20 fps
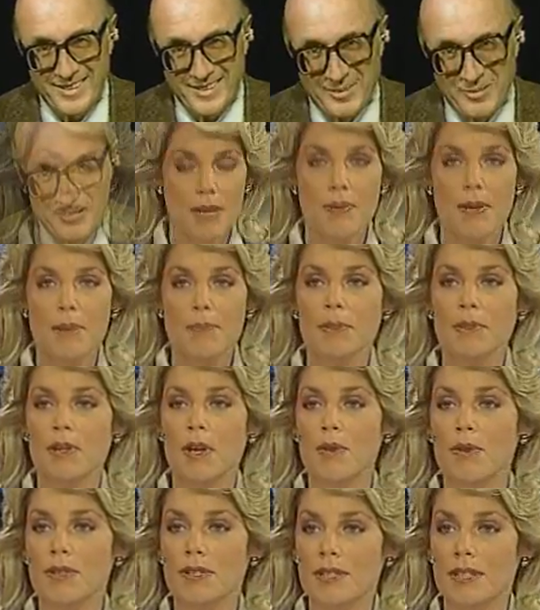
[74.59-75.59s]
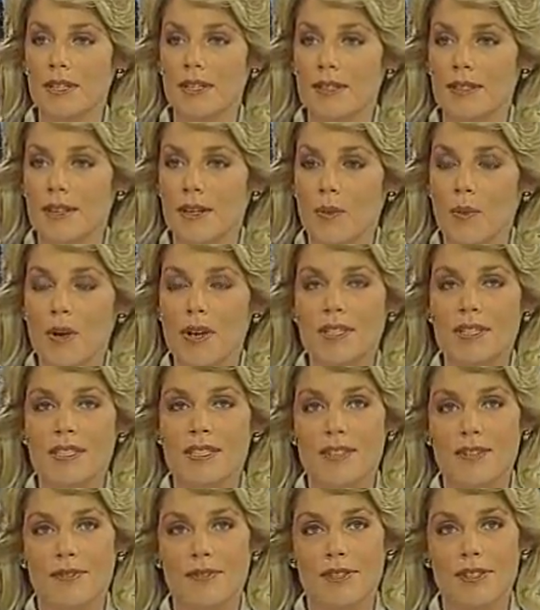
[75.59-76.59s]
Many people noticed that there was a
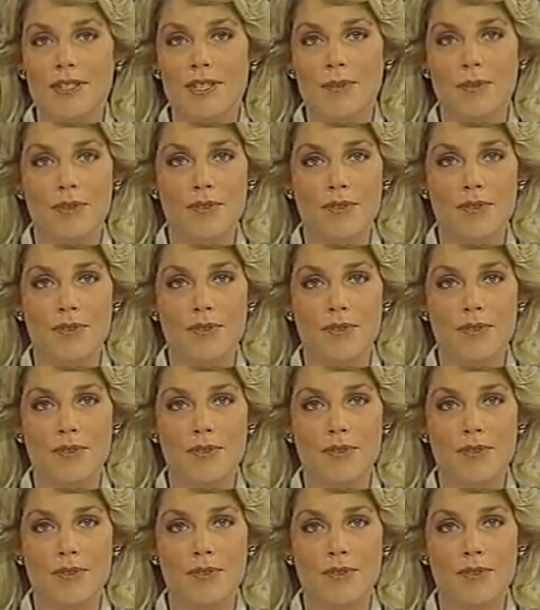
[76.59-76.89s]
difference of